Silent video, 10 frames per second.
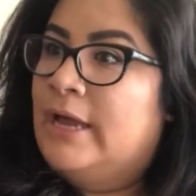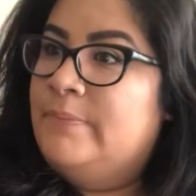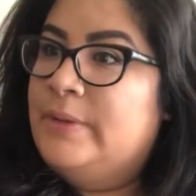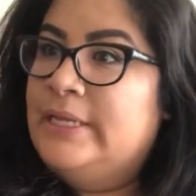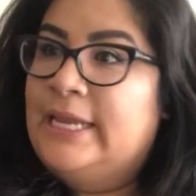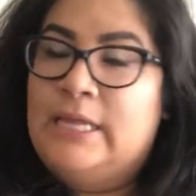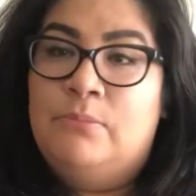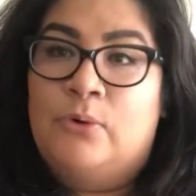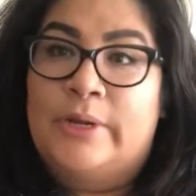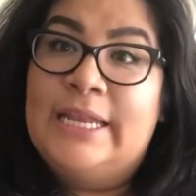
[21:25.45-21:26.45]
I've been
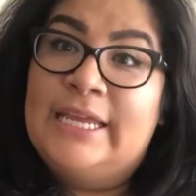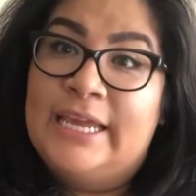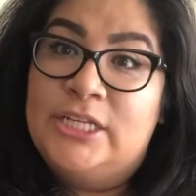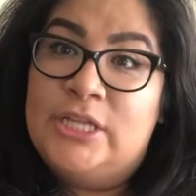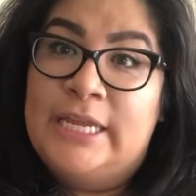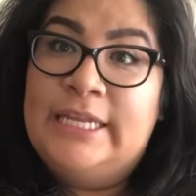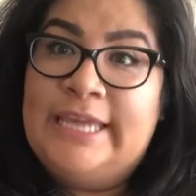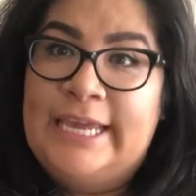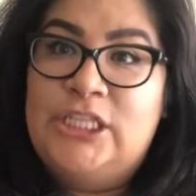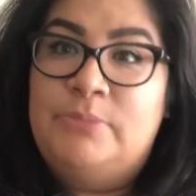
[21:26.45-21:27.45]
getting more engage
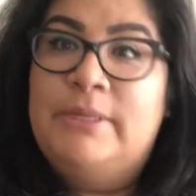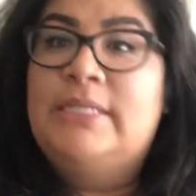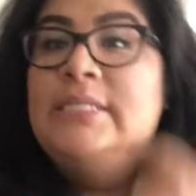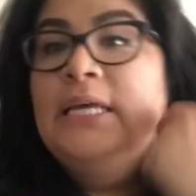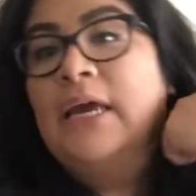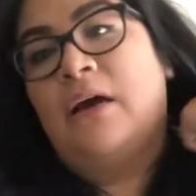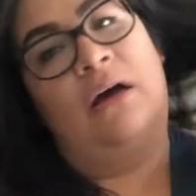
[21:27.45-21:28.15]
engagement